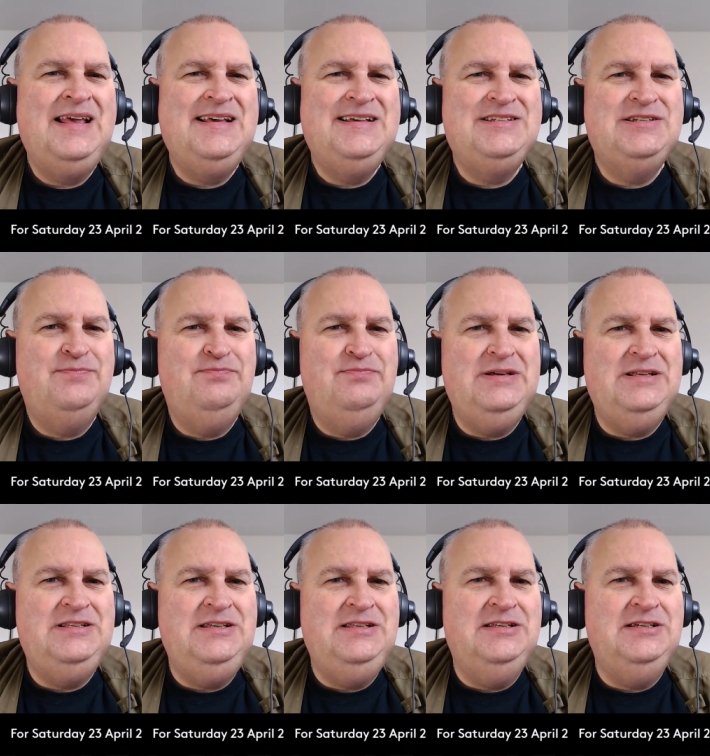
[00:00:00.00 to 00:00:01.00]
It's a
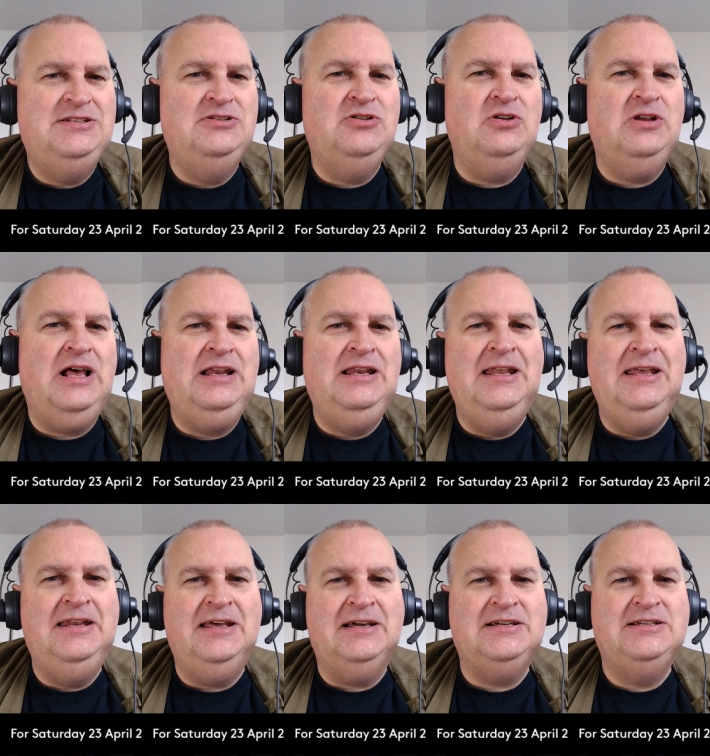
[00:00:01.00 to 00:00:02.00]
pity there's not a
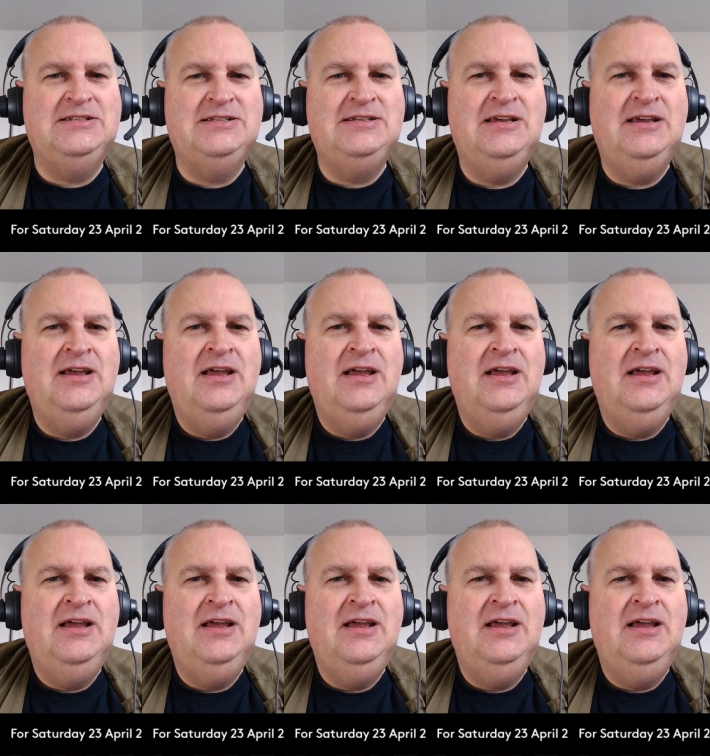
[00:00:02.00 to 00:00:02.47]
Linux